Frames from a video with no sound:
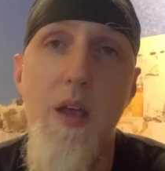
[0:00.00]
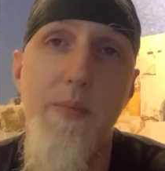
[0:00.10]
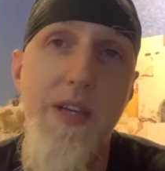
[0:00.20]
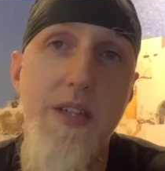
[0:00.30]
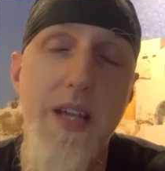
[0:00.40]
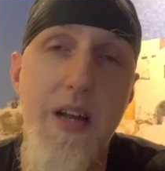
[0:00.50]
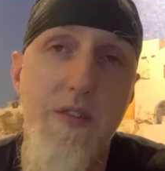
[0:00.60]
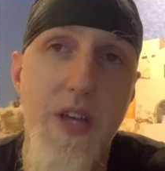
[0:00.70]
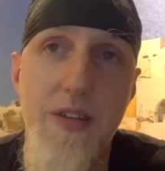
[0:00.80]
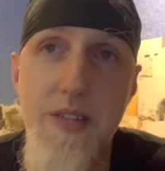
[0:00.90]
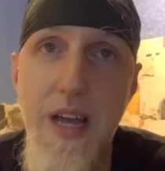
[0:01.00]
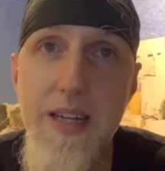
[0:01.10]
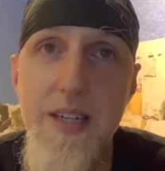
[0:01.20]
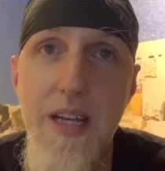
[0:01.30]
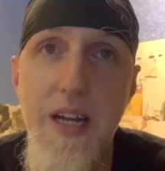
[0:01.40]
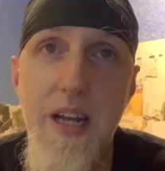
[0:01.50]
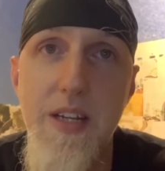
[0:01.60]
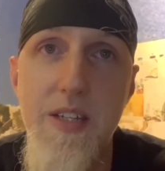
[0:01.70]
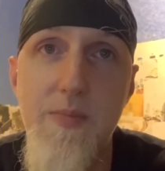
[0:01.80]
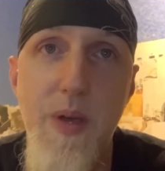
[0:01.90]
basically the end of 2019, and
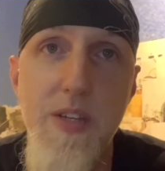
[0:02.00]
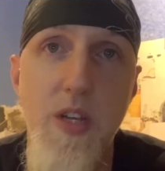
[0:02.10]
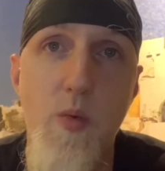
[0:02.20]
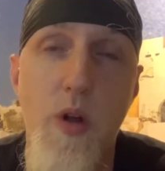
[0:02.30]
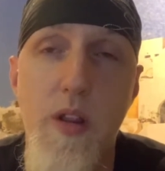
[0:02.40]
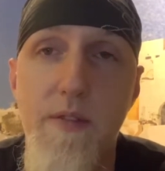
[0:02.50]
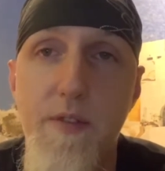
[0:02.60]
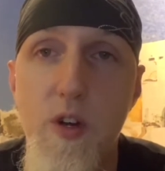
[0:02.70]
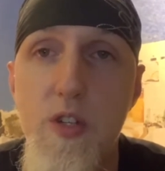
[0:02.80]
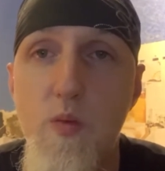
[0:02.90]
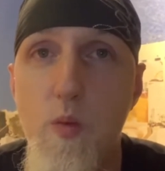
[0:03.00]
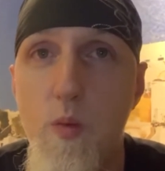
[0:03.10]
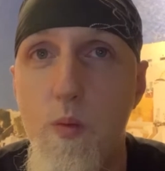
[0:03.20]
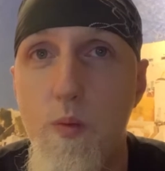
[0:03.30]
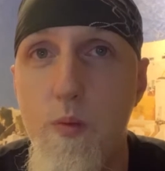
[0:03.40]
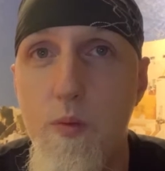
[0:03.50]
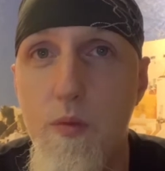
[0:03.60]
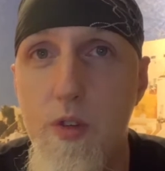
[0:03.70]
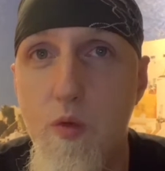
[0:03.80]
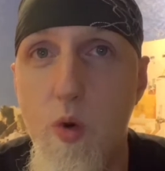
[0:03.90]
it's basically one of the first
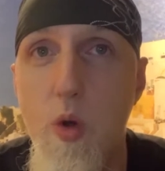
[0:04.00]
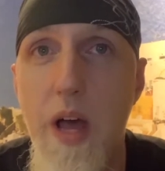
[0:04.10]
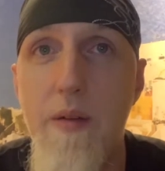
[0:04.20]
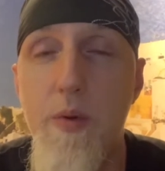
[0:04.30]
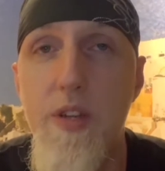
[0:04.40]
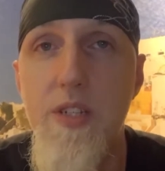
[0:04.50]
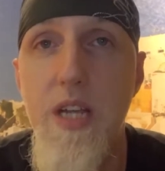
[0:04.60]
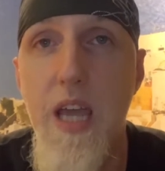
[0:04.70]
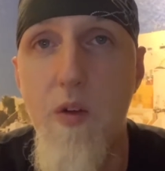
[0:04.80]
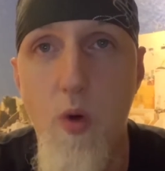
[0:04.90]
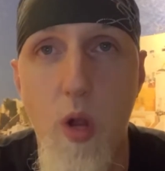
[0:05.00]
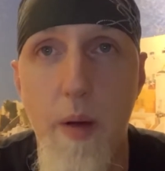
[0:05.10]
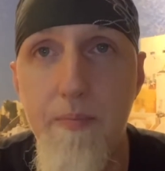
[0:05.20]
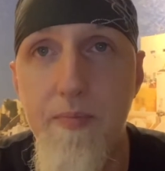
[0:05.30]
to roll out with the ZK rollup.